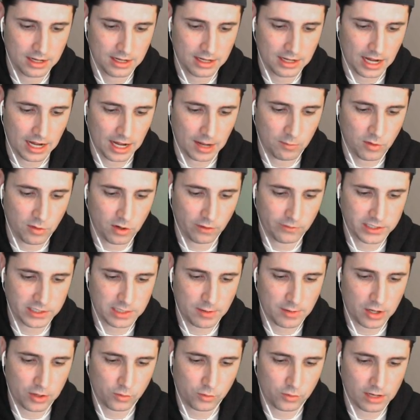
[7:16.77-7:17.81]
I'm nervous
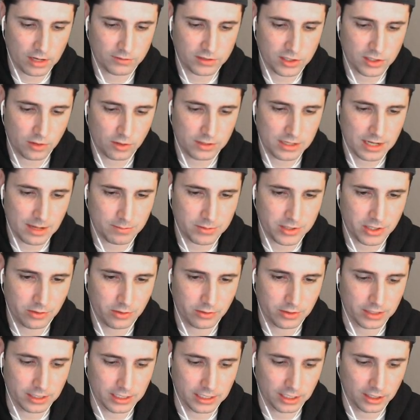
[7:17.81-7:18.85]
about Gravestone
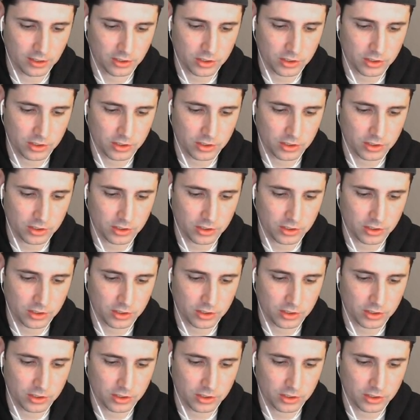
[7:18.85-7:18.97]
Neptuna here,